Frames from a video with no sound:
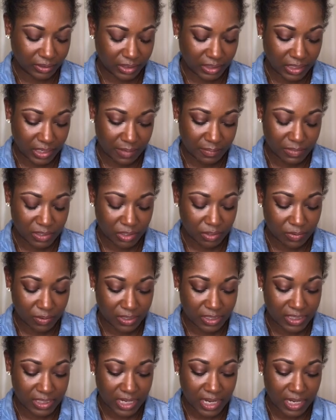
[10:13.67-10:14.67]
I'm so
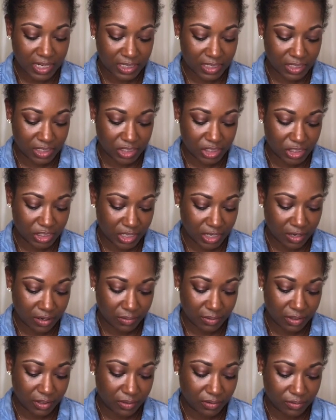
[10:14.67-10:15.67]
excited to share
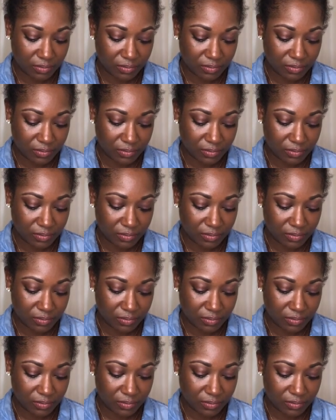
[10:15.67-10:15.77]
with you.